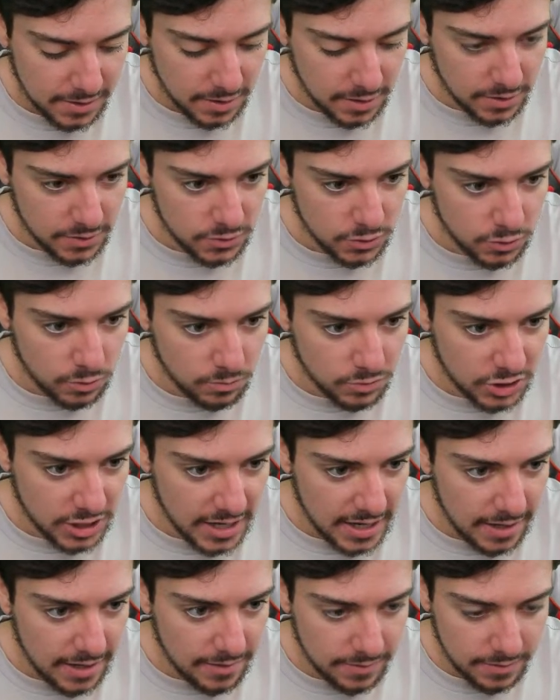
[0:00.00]
Zoom
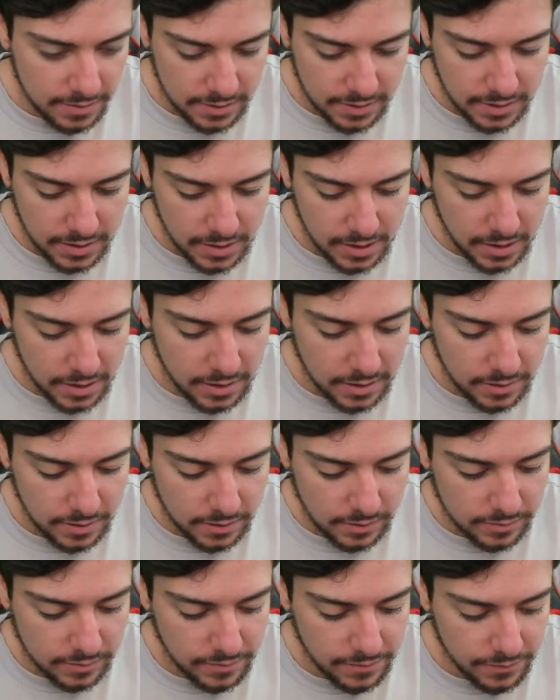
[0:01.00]
chat.
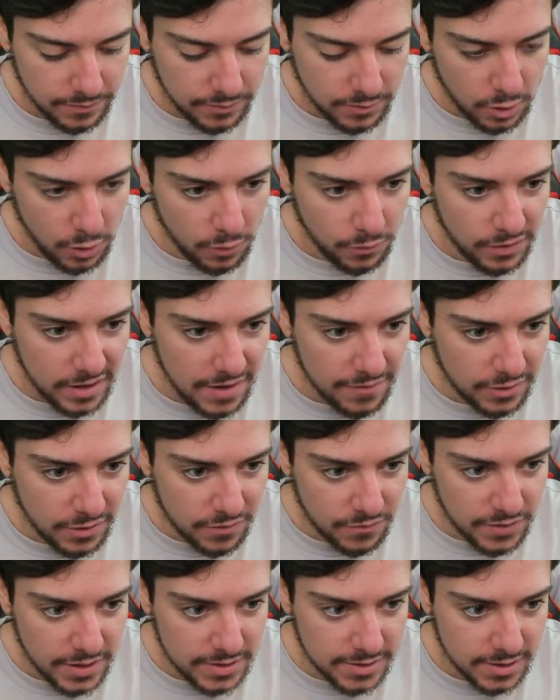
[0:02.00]
Hopefully I've
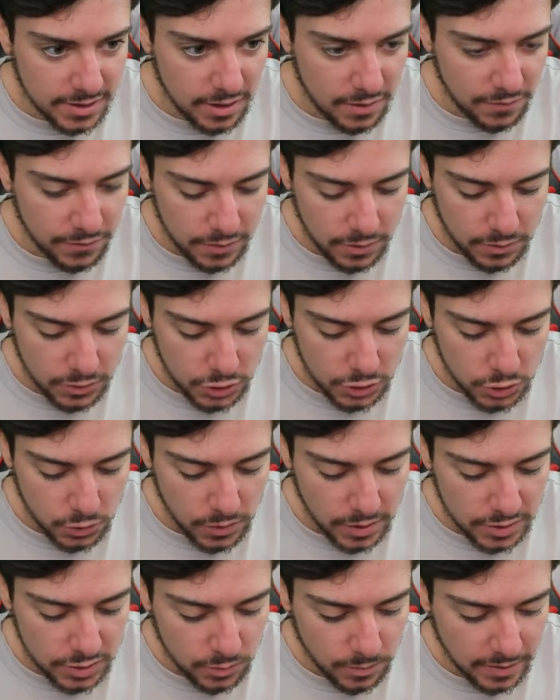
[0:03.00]
convinced enough of you to
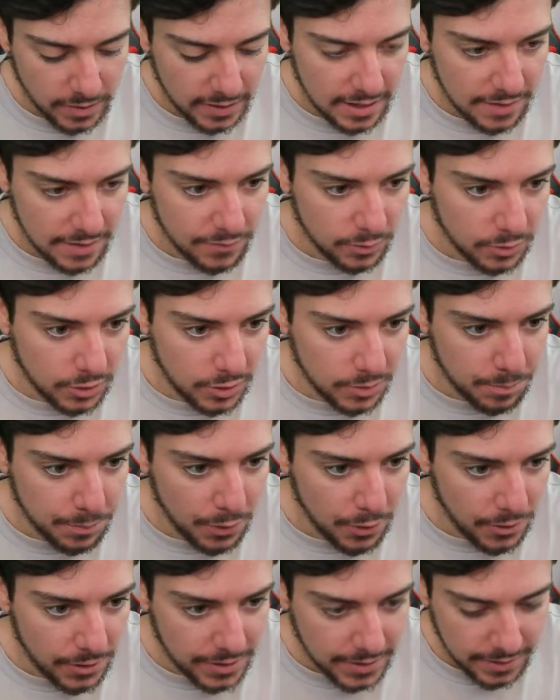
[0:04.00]
join so we can have a good
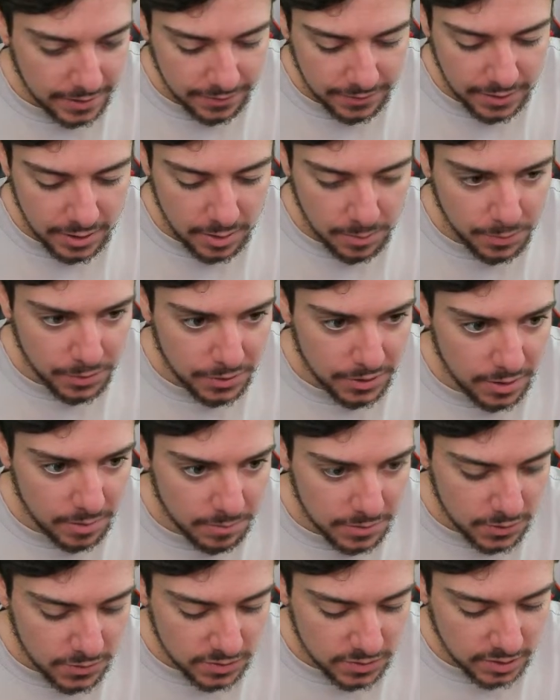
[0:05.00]
party in there and put
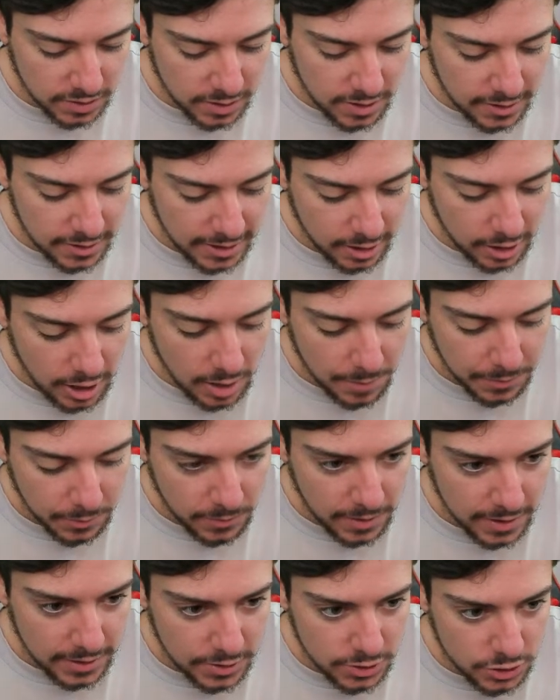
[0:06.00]
on music and not get
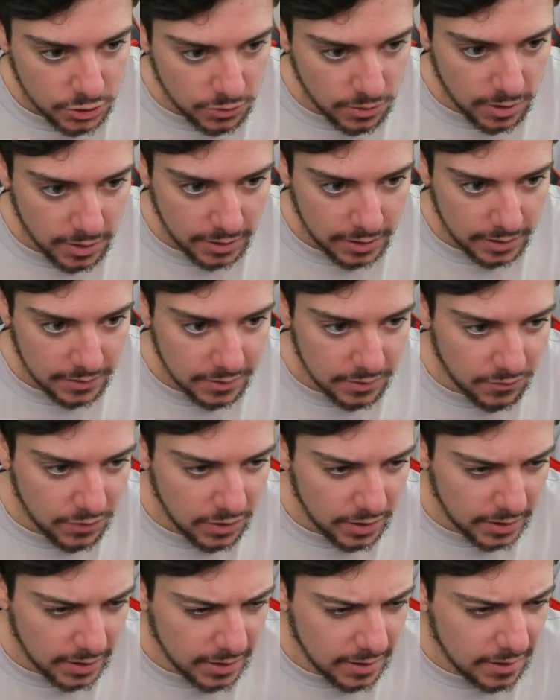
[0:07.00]
copyright struck, and then
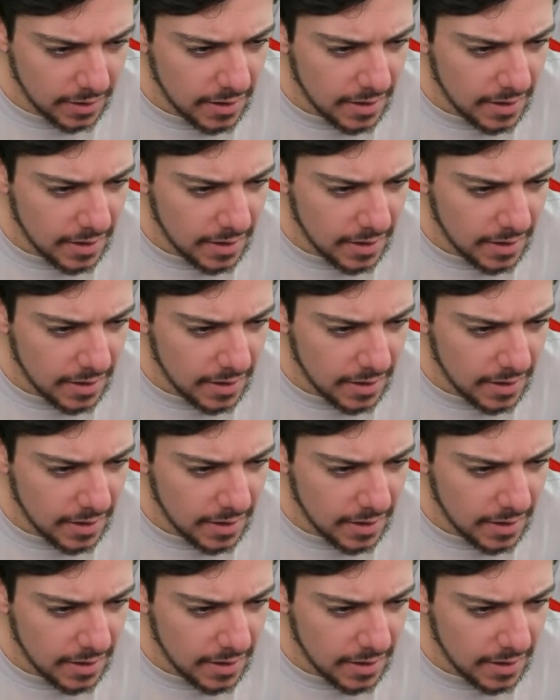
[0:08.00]
fucking...